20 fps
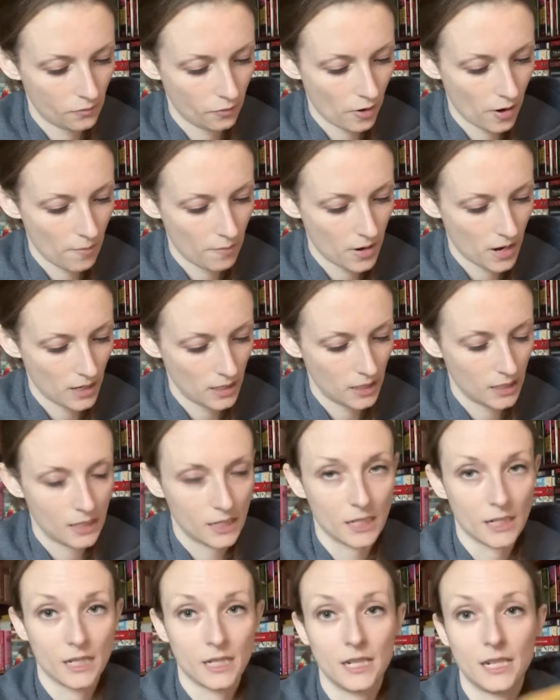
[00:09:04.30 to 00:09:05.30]
from
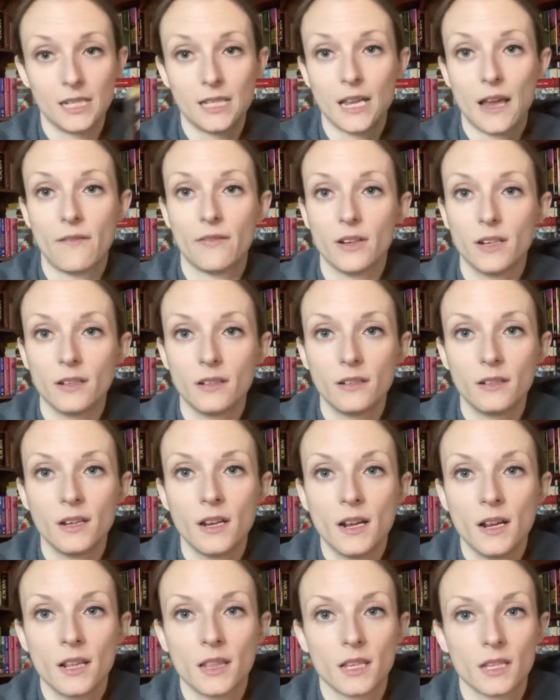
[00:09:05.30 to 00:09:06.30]
1967.
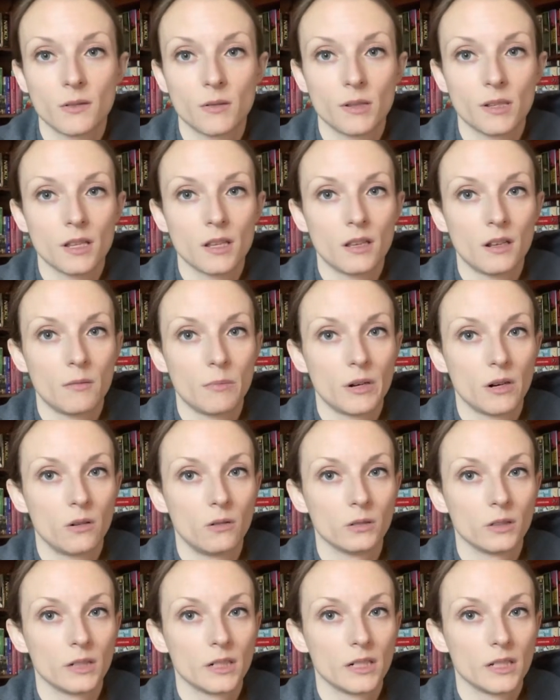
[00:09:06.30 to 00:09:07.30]
This one's a little bit
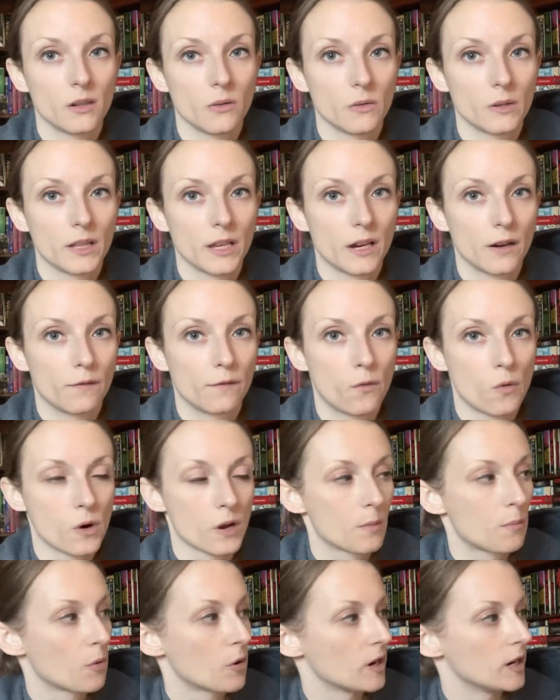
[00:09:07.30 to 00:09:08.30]
older. It's only like a
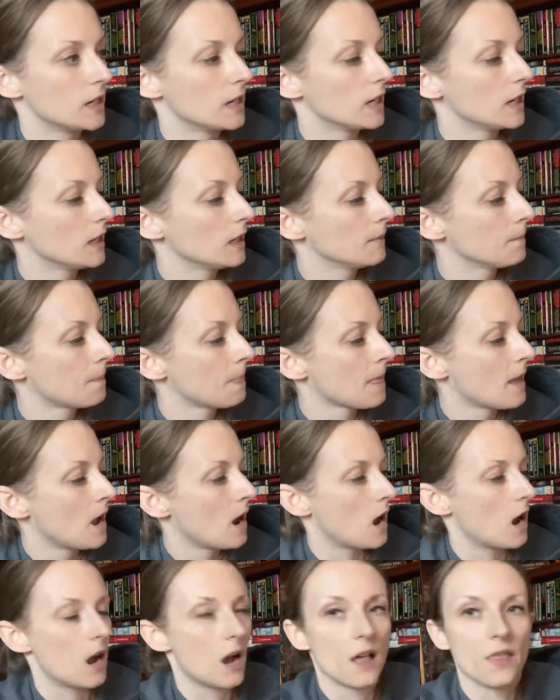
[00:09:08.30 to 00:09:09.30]
fourth printing.
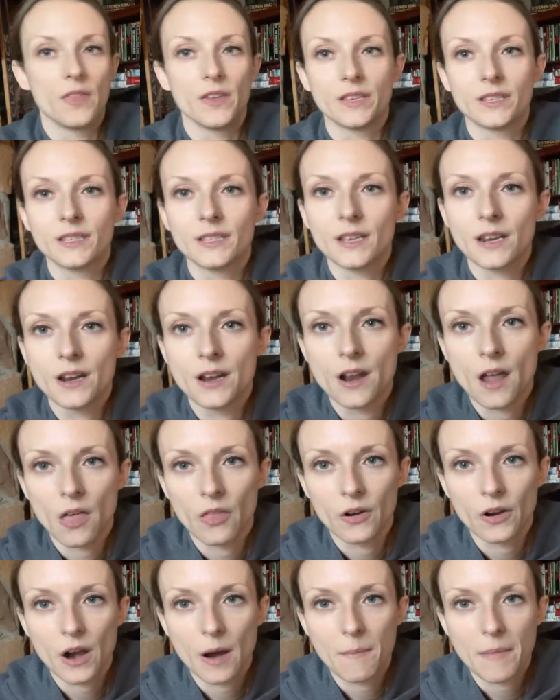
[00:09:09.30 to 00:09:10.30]
This is
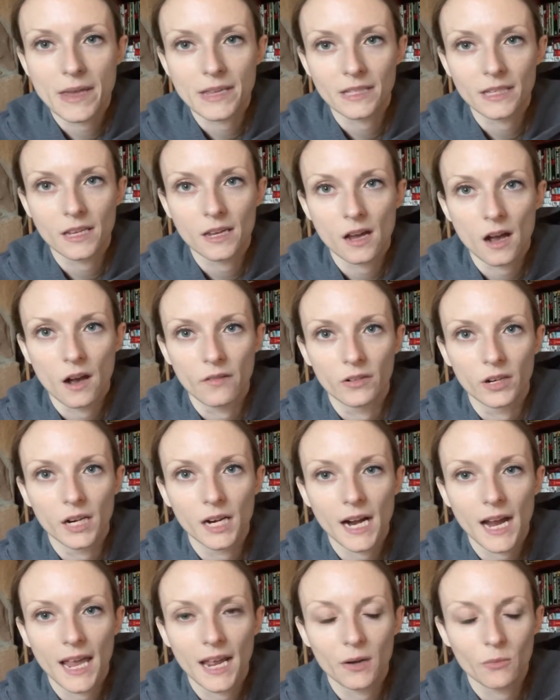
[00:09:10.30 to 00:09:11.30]
another amazing cover.
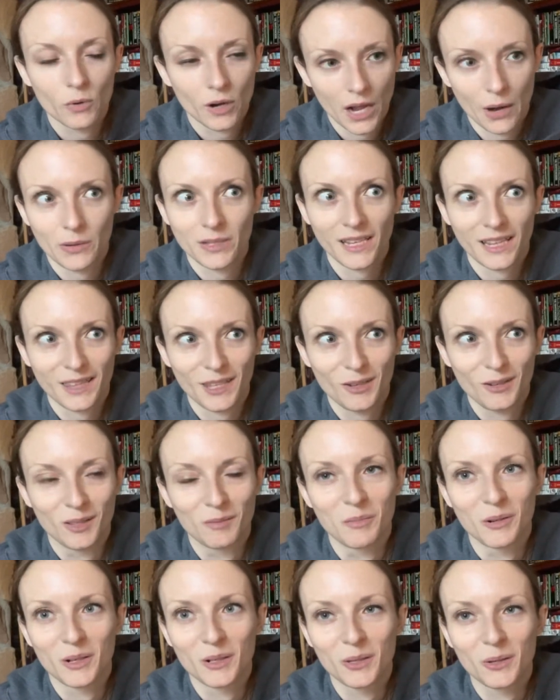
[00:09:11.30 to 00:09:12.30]
And when I was at the used
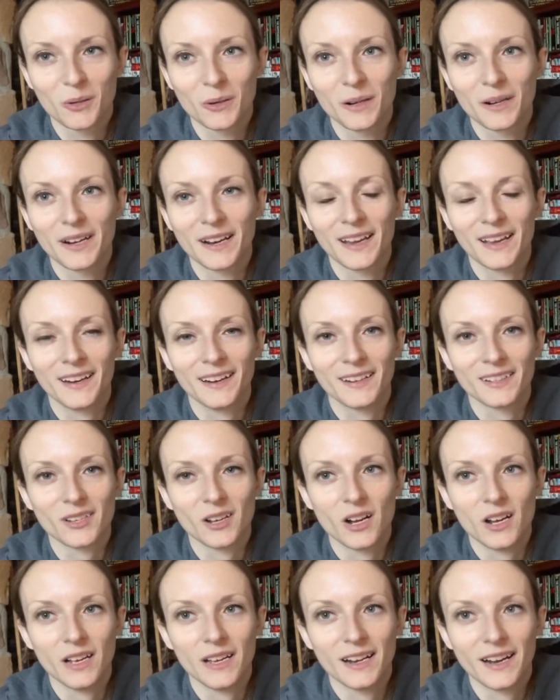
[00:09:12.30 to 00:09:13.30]
bookstore and I
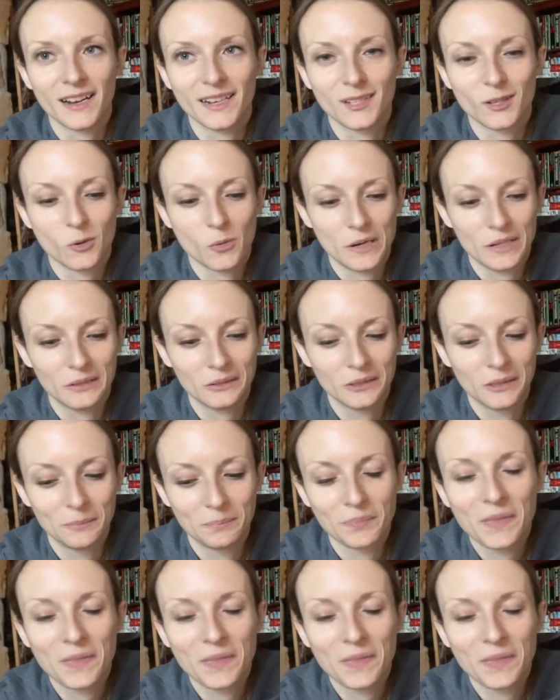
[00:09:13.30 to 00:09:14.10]
saw it, I squealed